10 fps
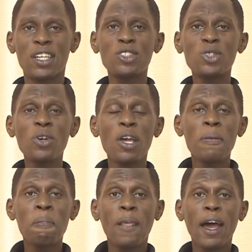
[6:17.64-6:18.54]
And so
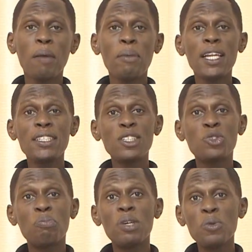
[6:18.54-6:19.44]
I am elated
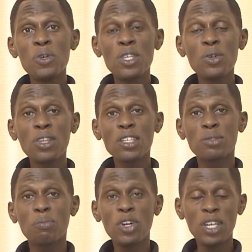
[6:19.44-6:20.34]
to be with you
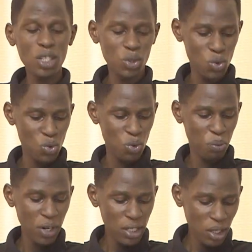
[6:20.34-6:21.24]
this morning, to
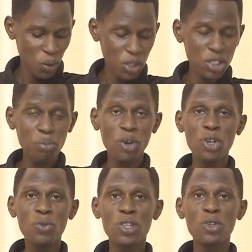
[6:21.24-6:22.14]
praise and worship
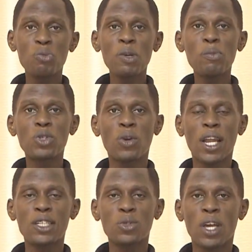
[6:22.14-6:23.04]
God with you, to be able to
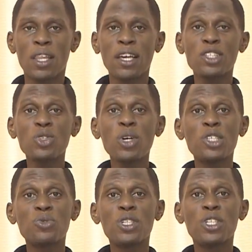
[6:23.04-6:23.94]
learn together. And so
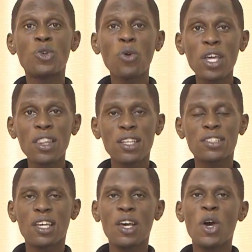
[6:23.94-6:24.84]
as we're doing
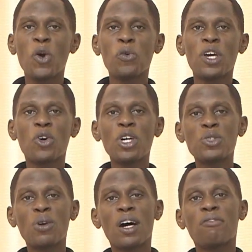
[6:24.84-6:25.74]
this, we are going
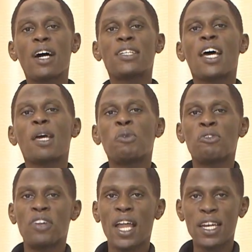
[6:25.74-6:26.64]
to have a time
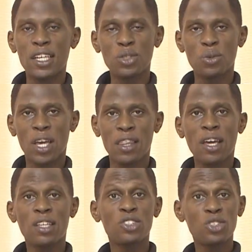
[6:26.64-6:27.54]
of learning together.
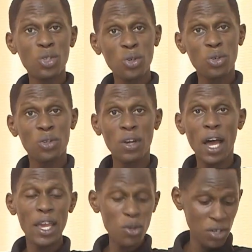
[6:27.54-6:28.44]
And so,
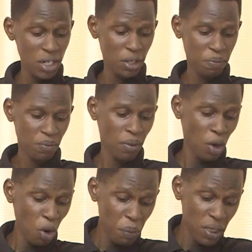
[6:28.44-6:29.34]
are you ready?
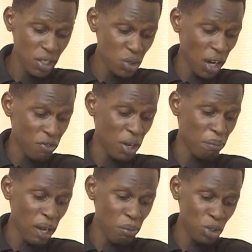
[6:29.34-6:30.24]
Hoping that you have your
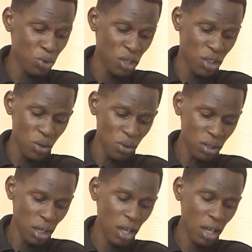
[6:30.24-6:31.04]
Bibles with you.